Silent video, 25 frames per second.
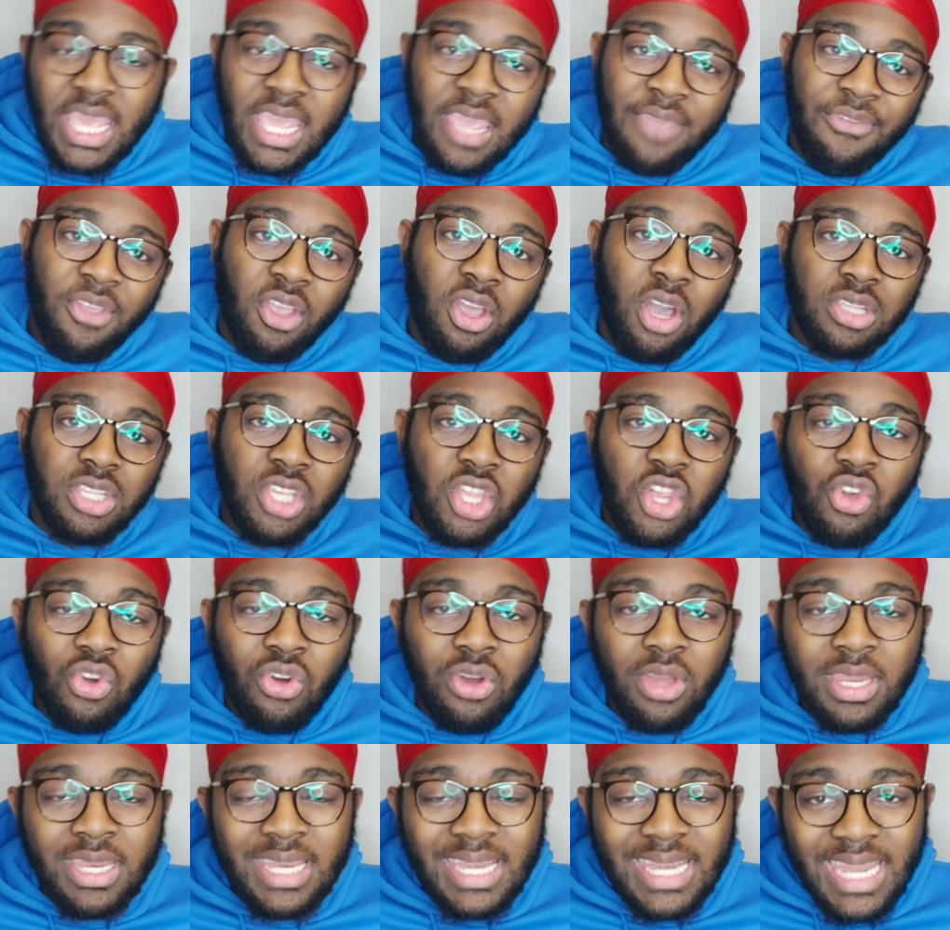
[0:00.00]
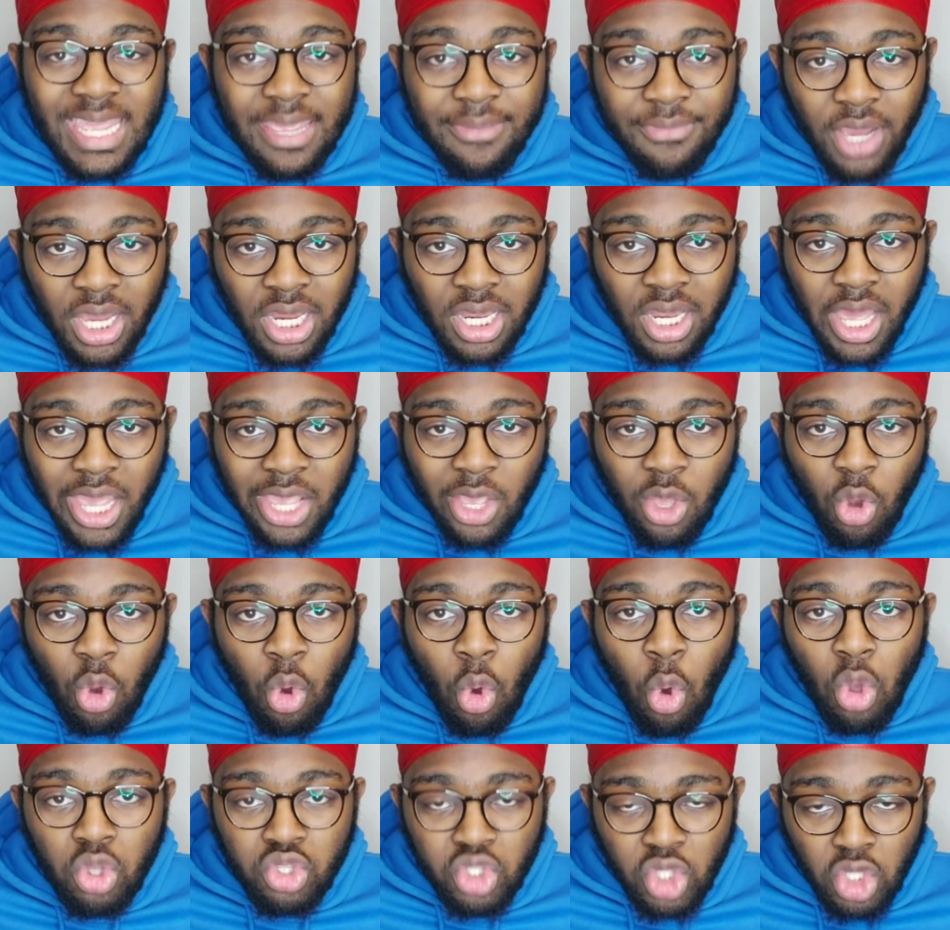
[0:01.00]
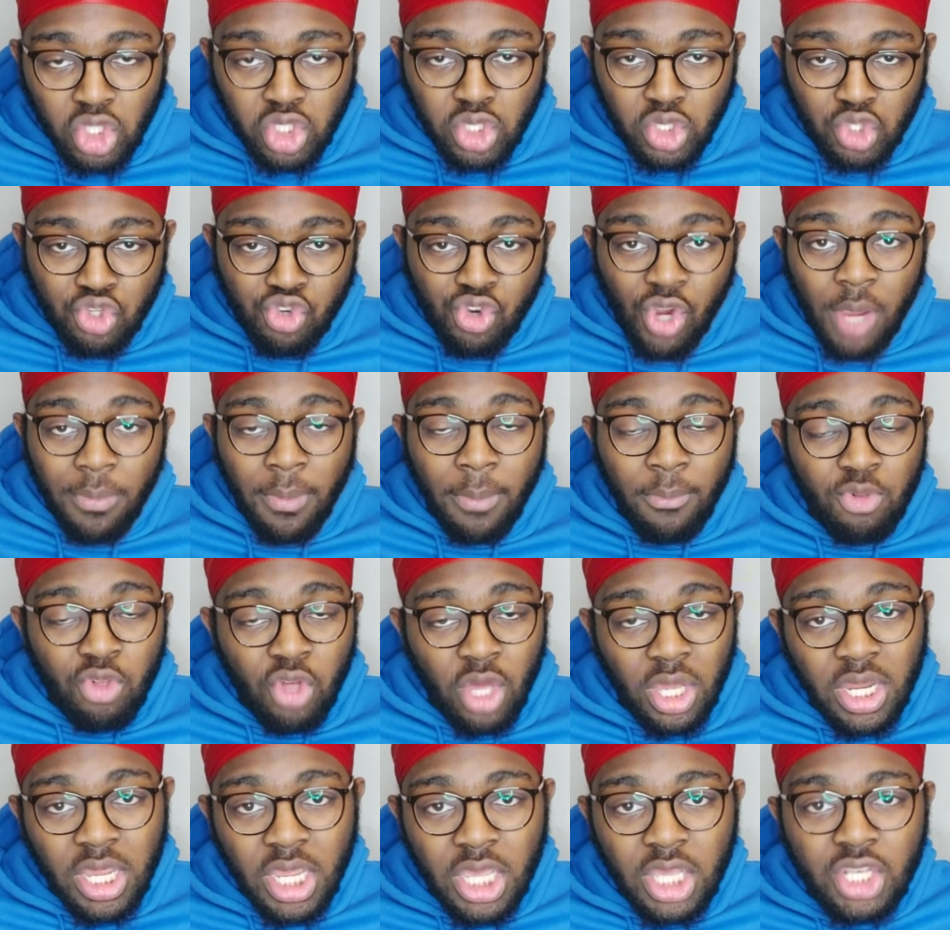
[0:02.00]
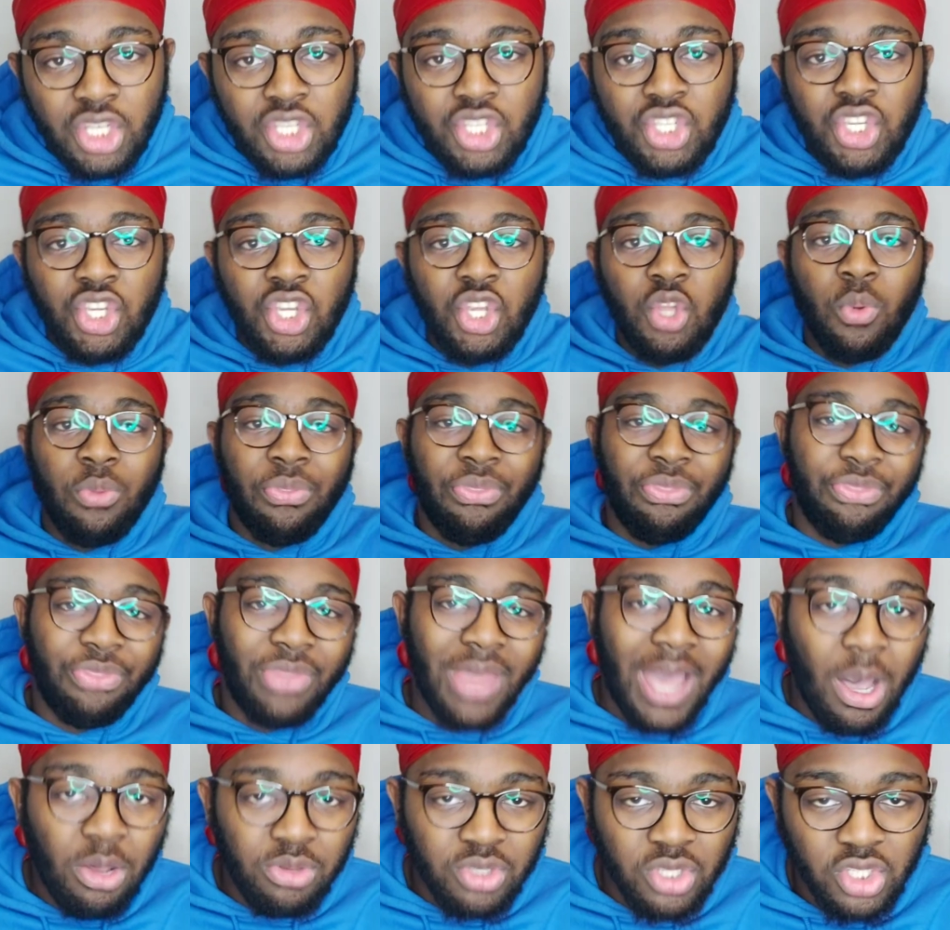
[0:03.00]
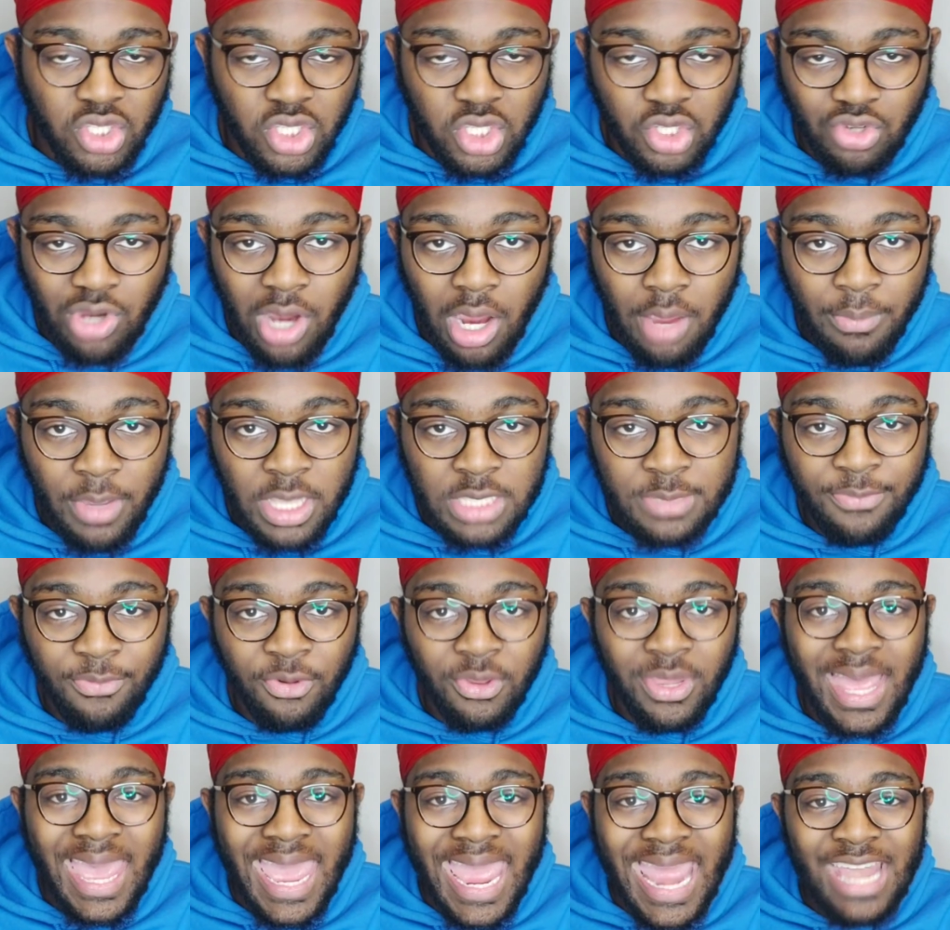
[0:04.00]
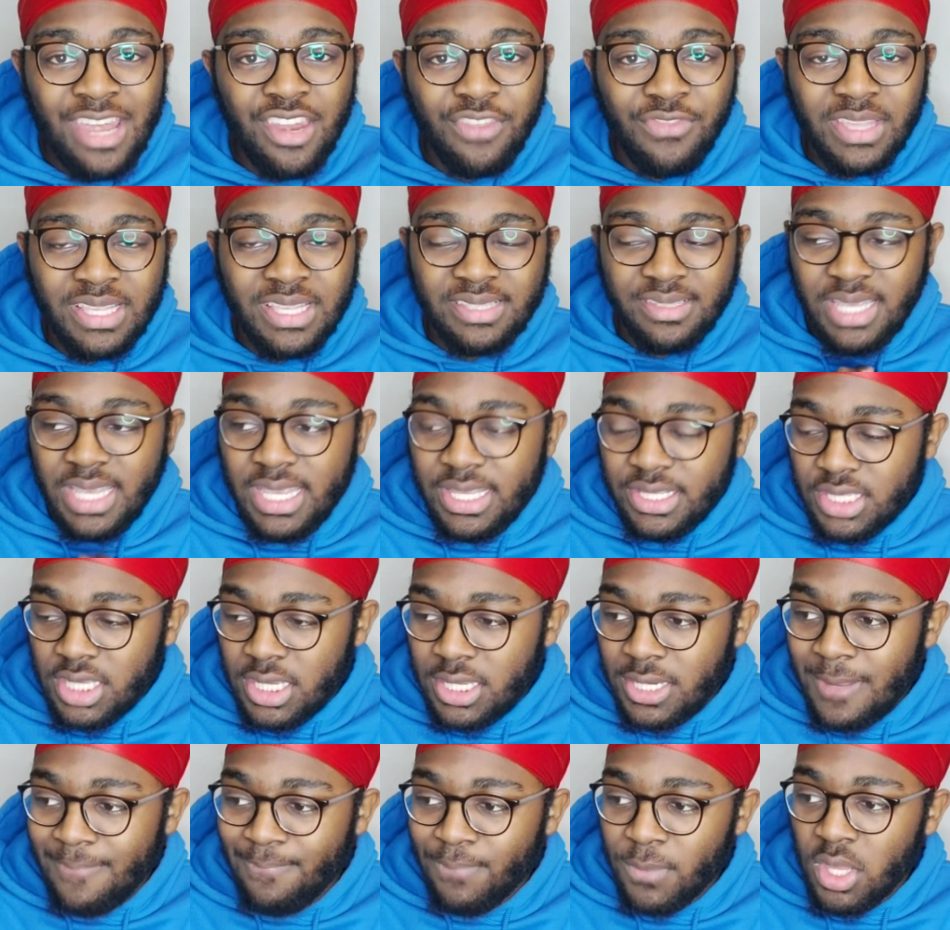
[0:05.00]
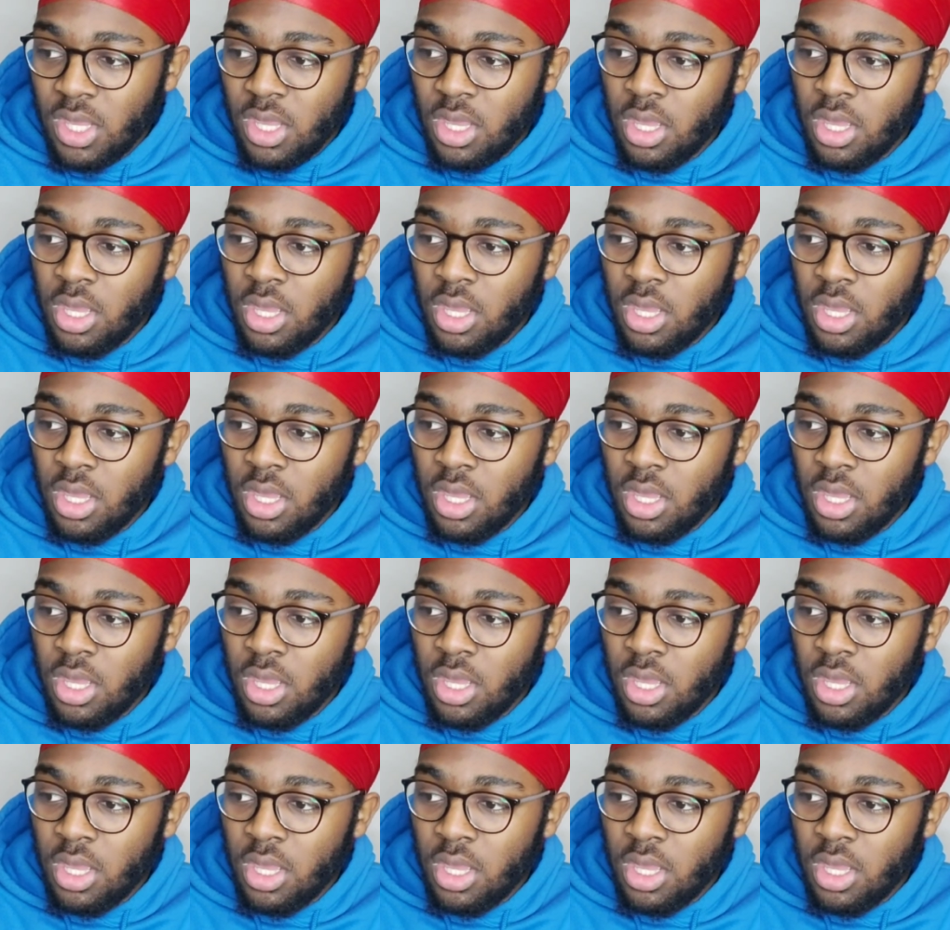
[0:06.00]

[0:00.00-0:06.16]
If you guys enjoyed, leave a like or subscribe. I'm trying to get 2,000 subscribers for the end of this season.